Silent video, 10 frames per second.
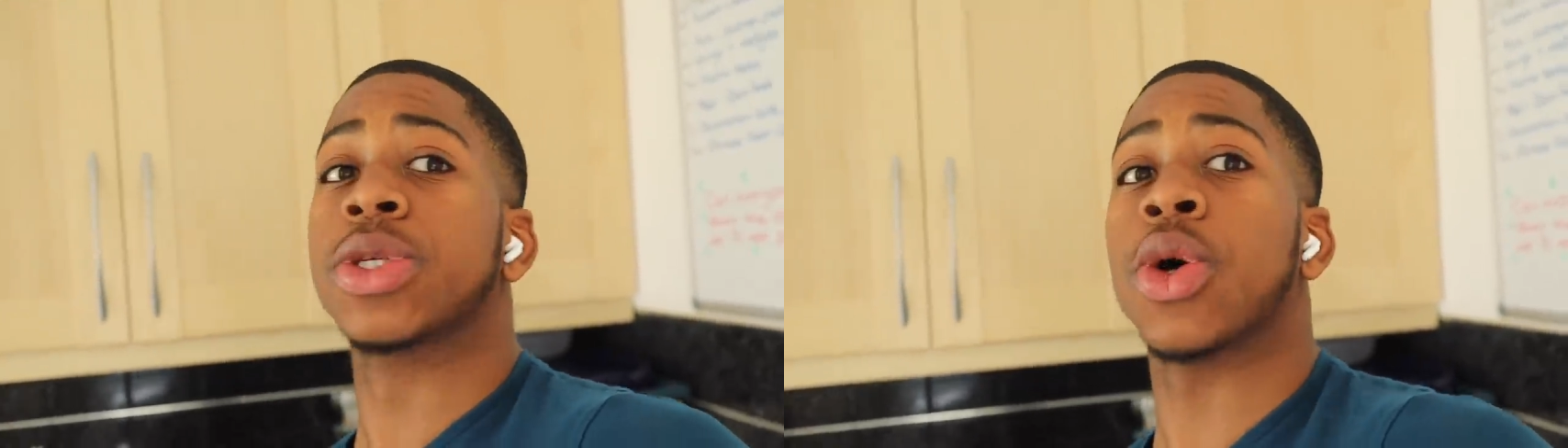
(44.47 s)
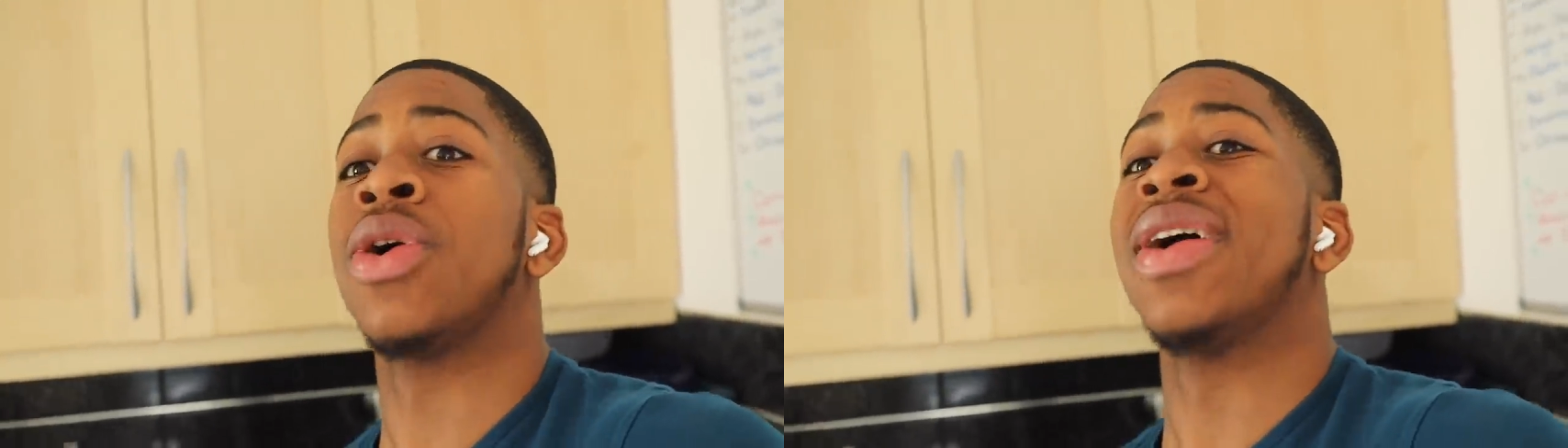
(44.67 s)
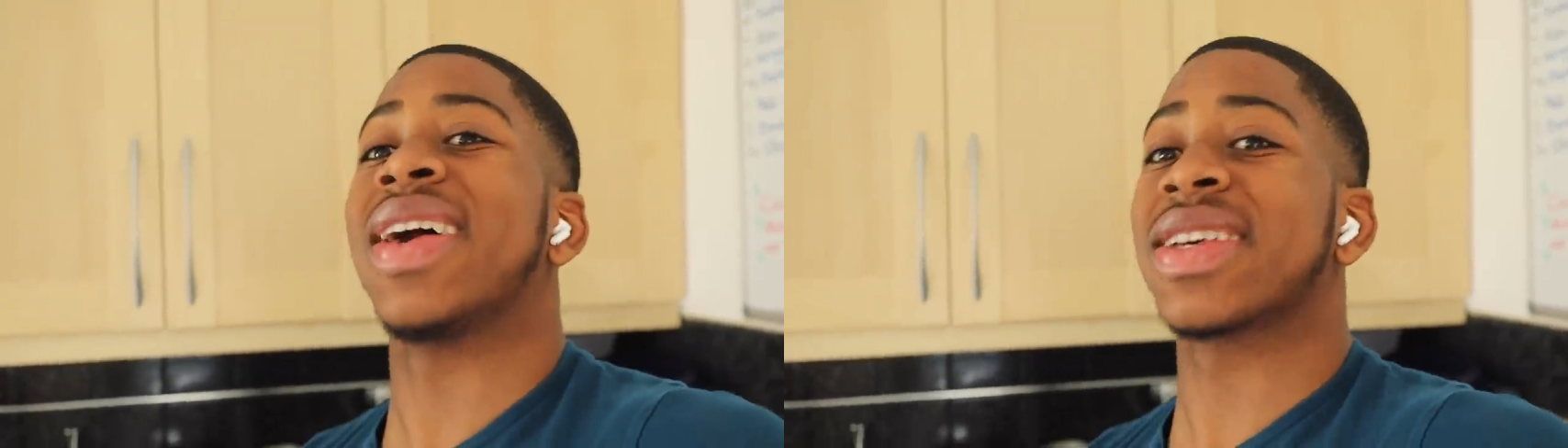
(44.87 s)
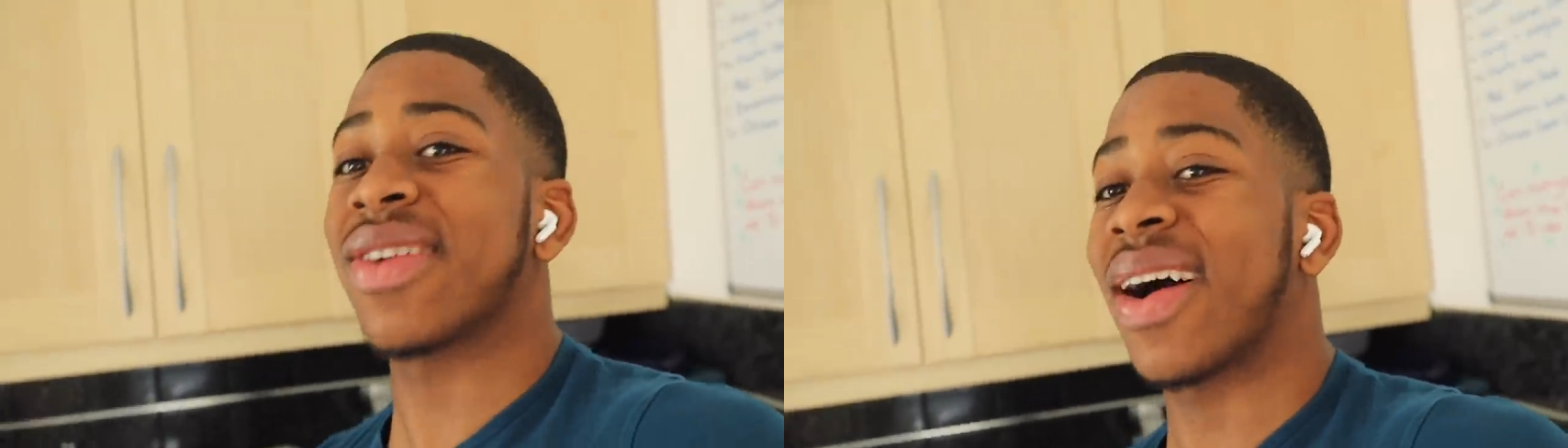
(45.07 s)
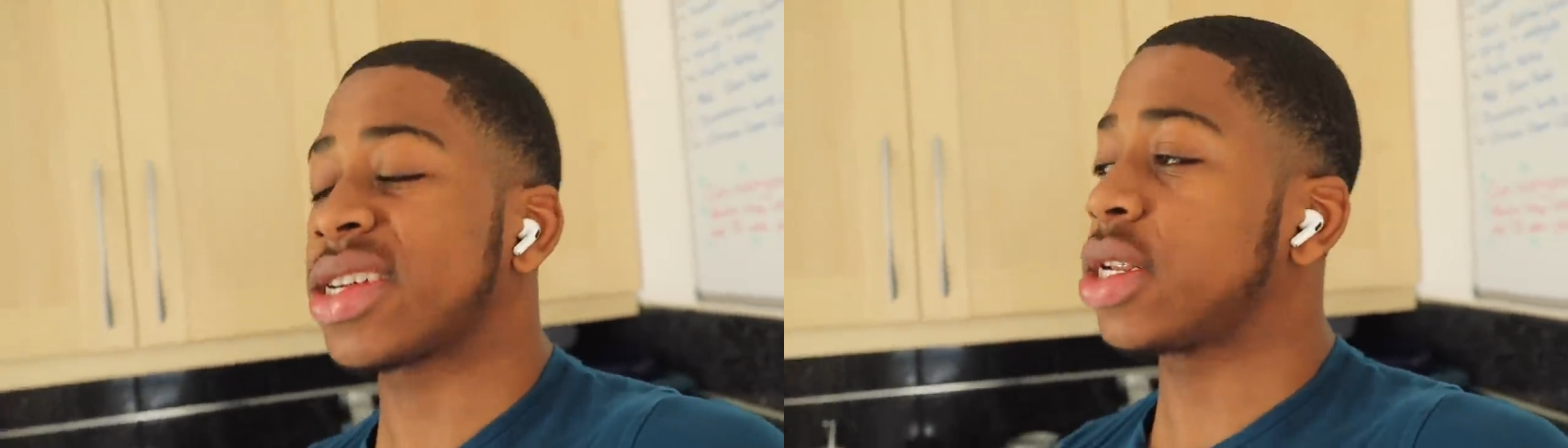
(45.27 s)
So it's
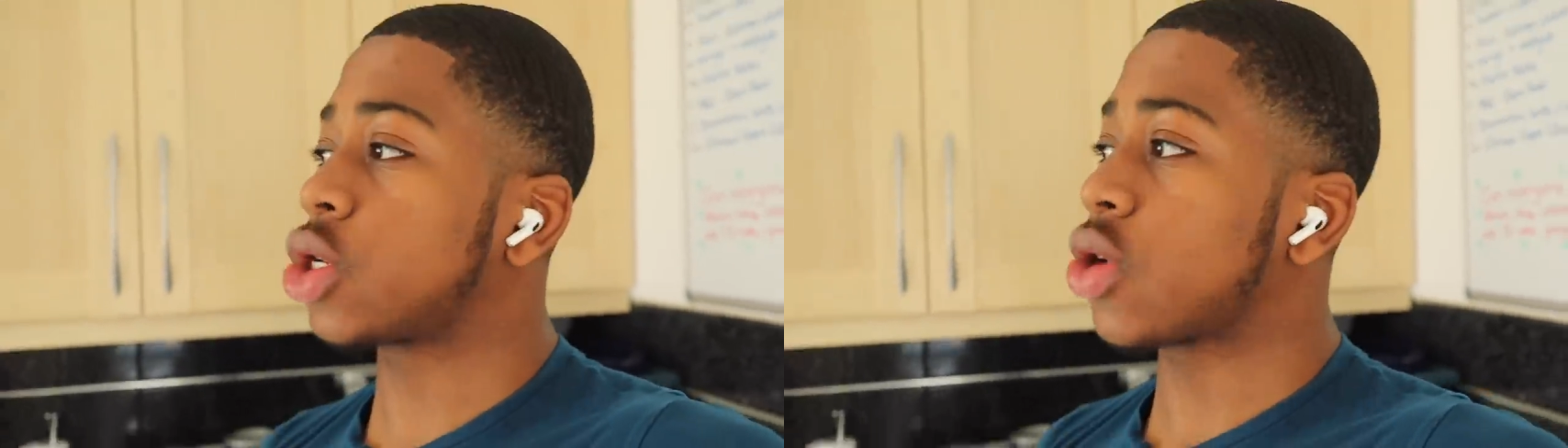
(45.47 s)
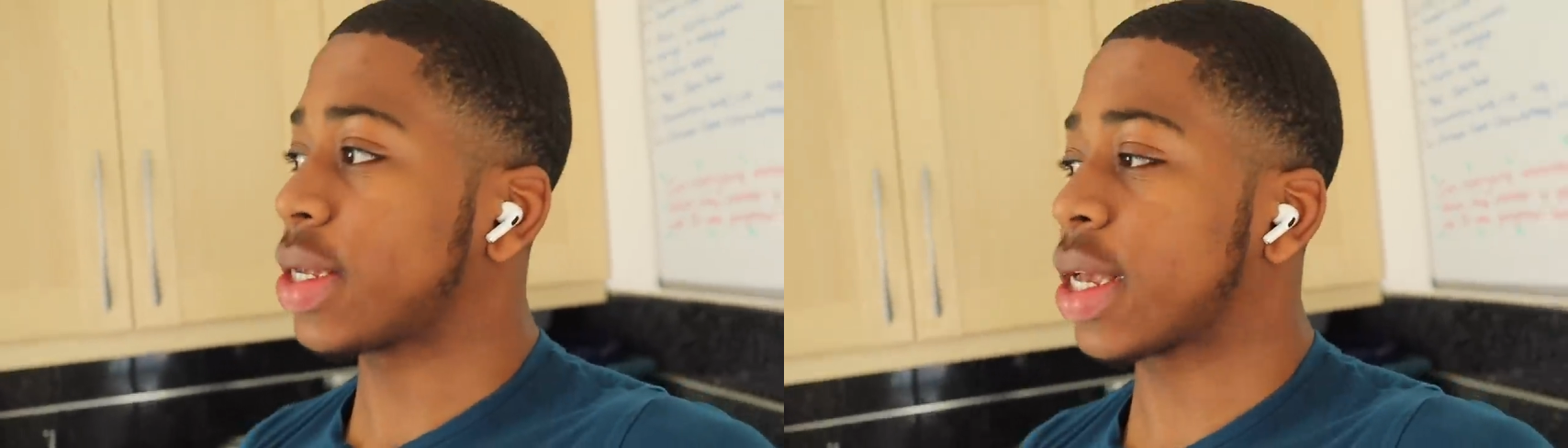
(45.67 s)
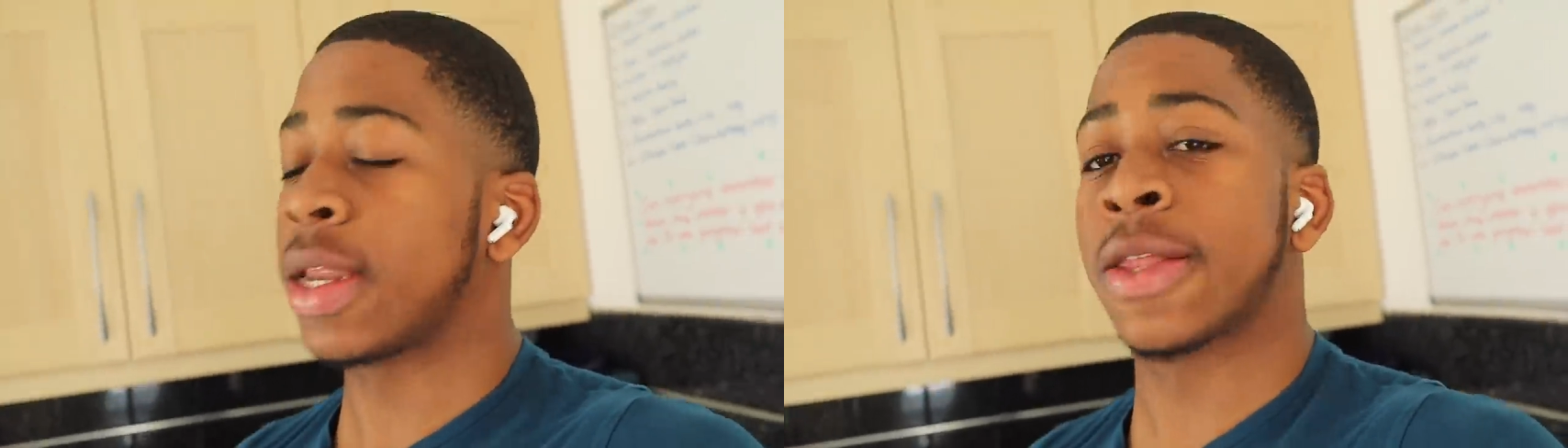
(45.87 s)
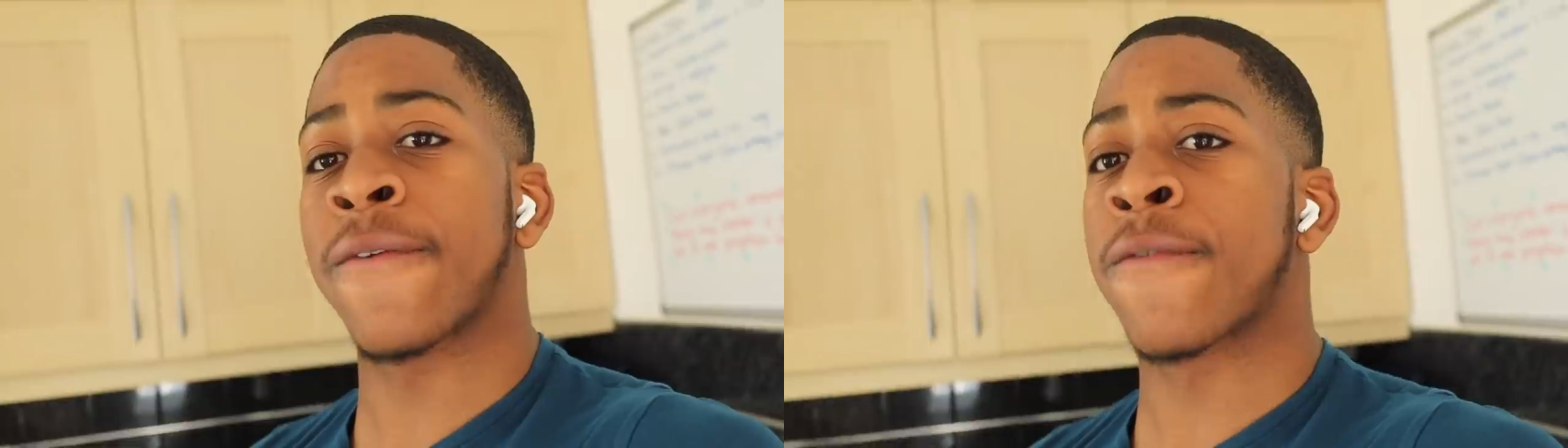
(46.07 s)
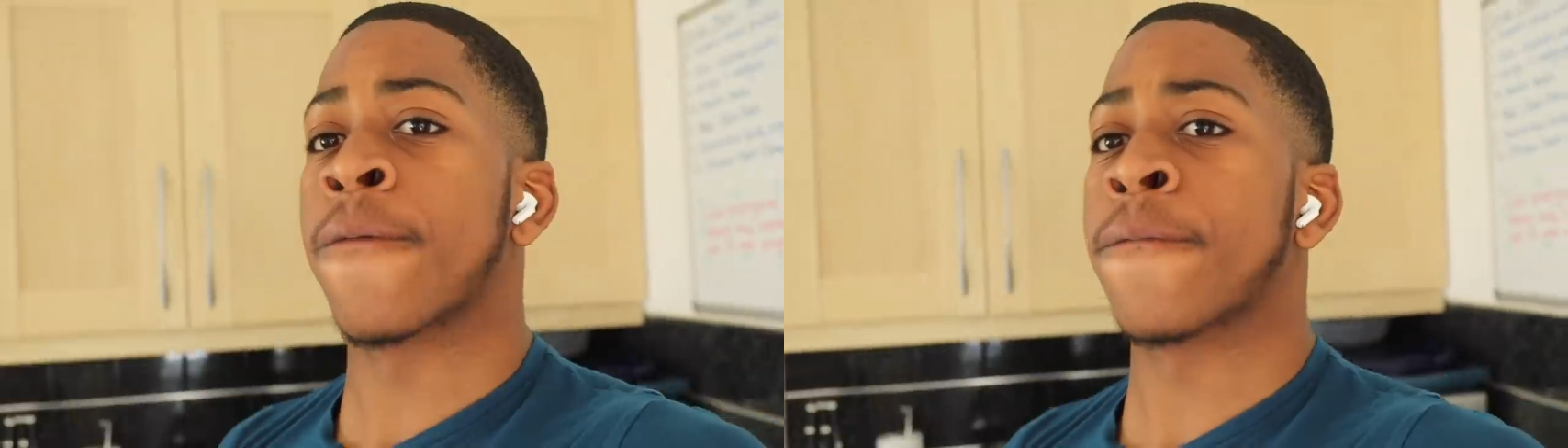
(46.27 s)
not actually drastically
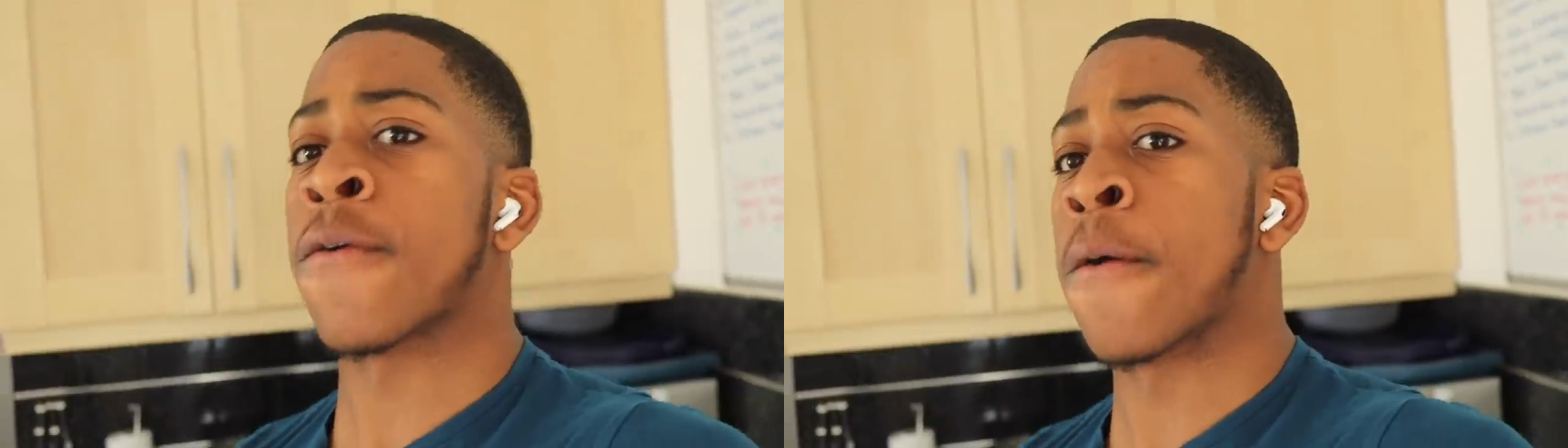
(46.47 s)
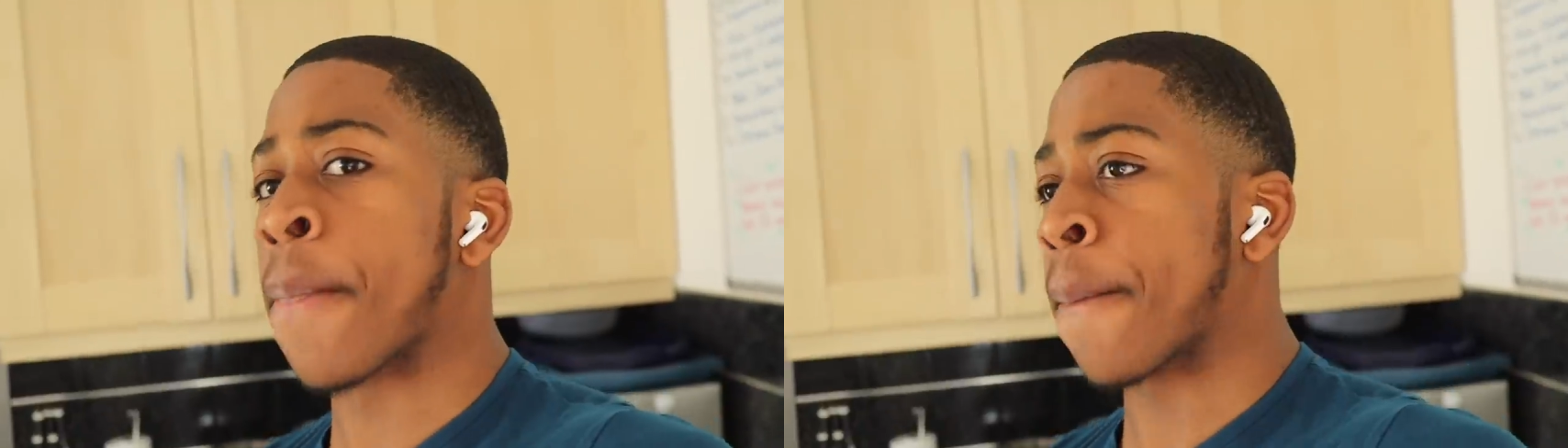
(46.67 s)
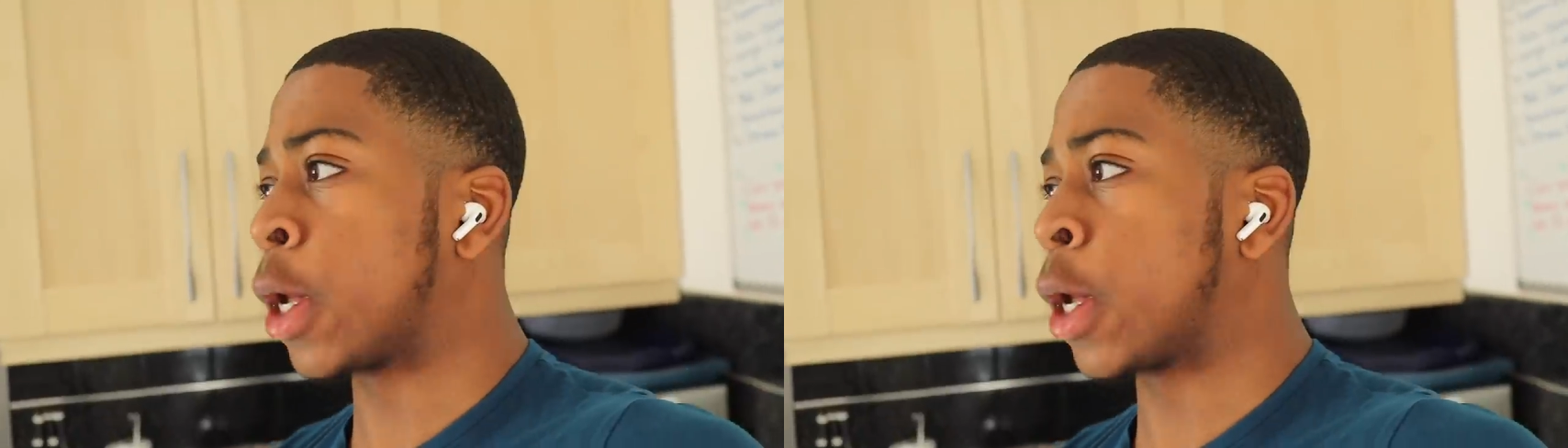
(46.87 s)
different from